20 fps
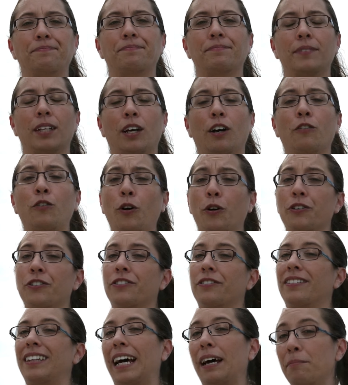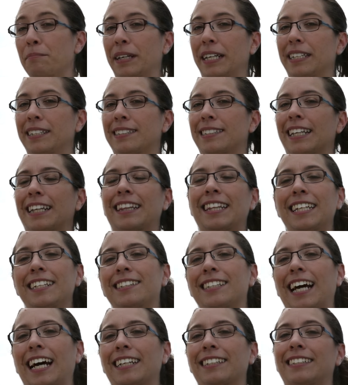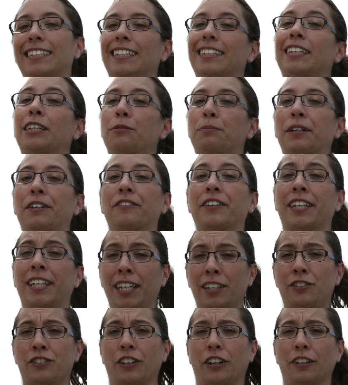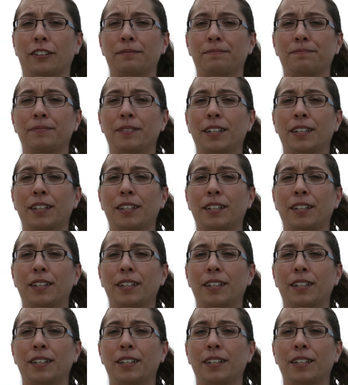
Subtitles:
Of course, that means that these guys need a little bit of a kickstart.